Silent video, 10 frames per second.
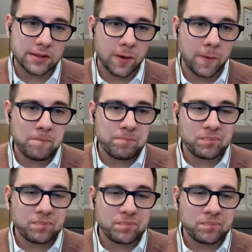So
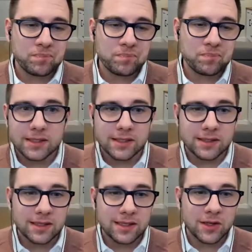awareness
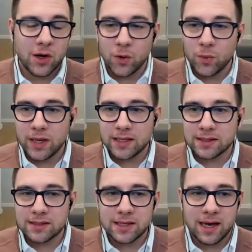is, is
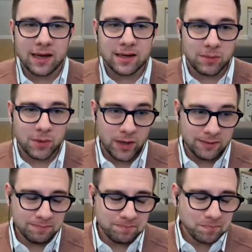always uh, number one.